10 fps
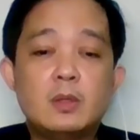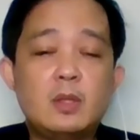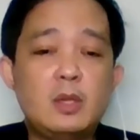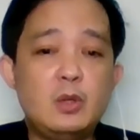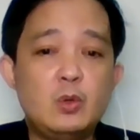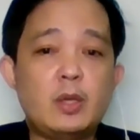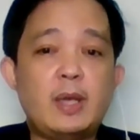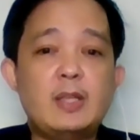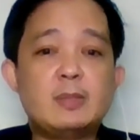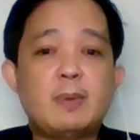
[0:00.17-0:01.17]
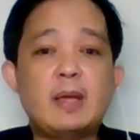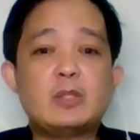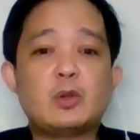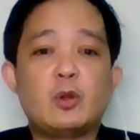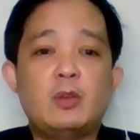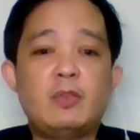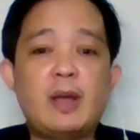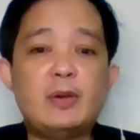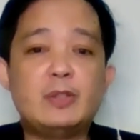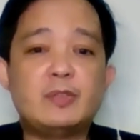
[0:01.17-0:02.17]
The UK's mass
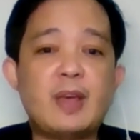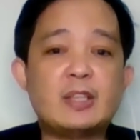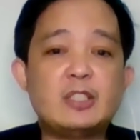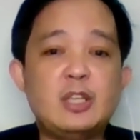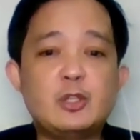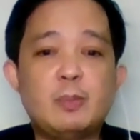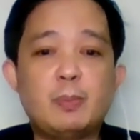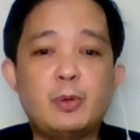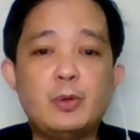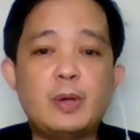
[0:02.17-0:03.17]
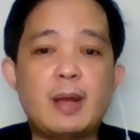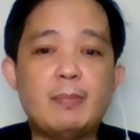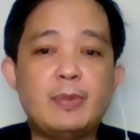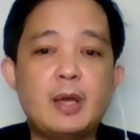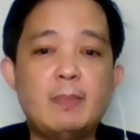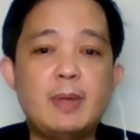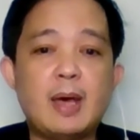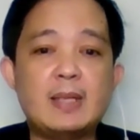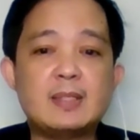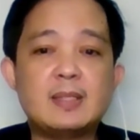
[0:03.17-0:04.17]
coronavirus vaccination program, dubbed
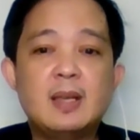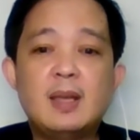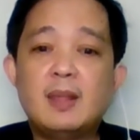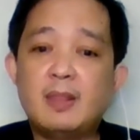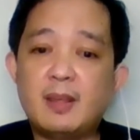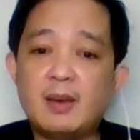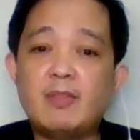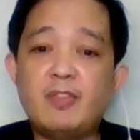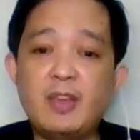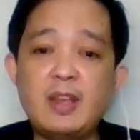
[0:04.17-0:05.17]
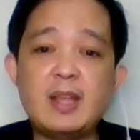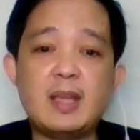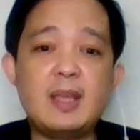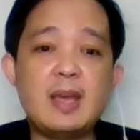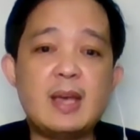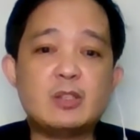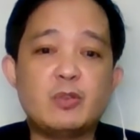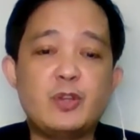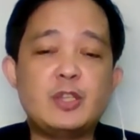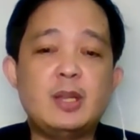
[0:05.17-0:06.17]
as the V-Day, has
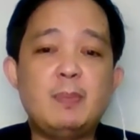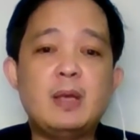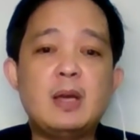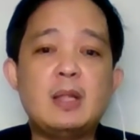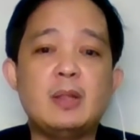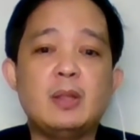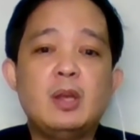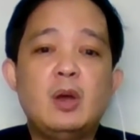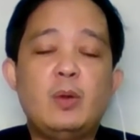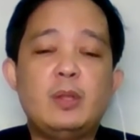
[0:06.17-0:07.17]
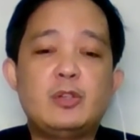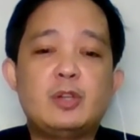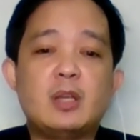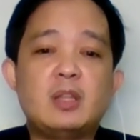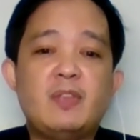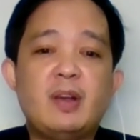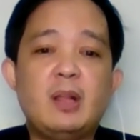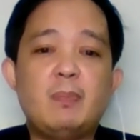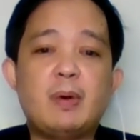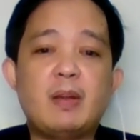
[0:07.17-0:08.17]
officially begun, with a drug
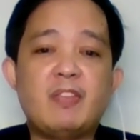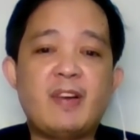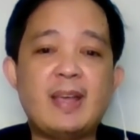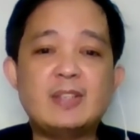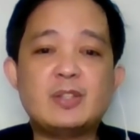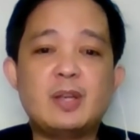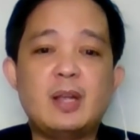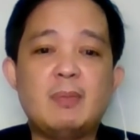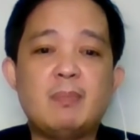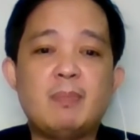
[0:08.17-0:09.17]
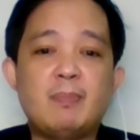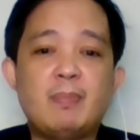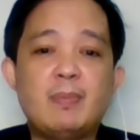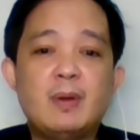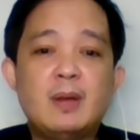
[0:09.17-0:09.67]
developed by Pfizer and